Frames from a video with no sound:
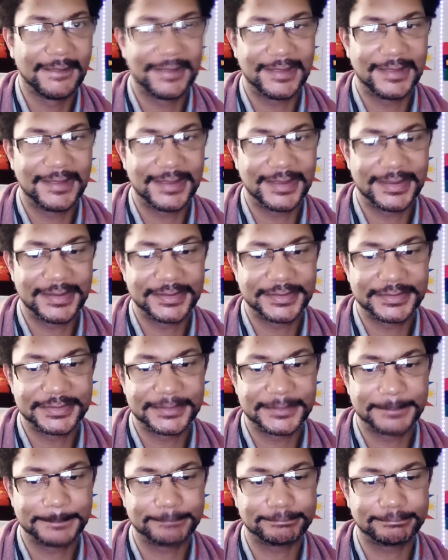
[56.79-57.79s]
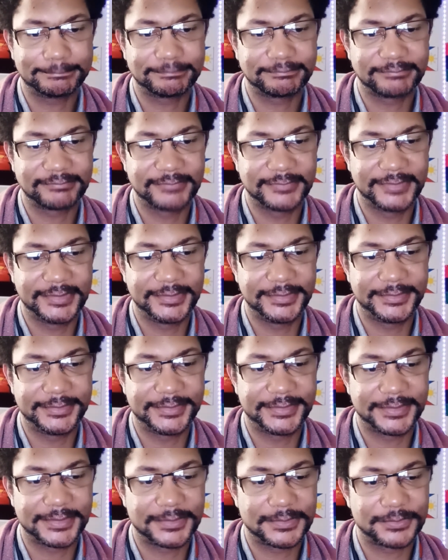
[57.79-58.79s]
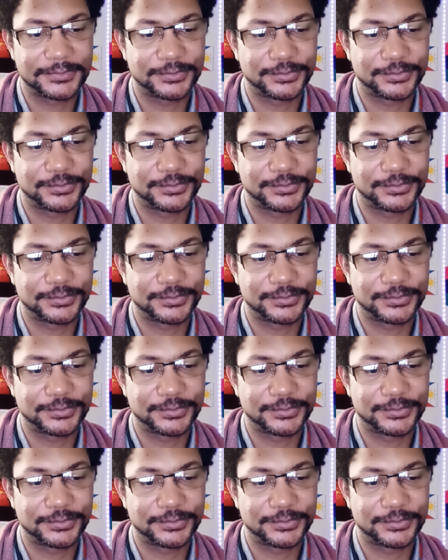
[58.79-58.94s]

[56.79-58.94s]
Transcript: and you don't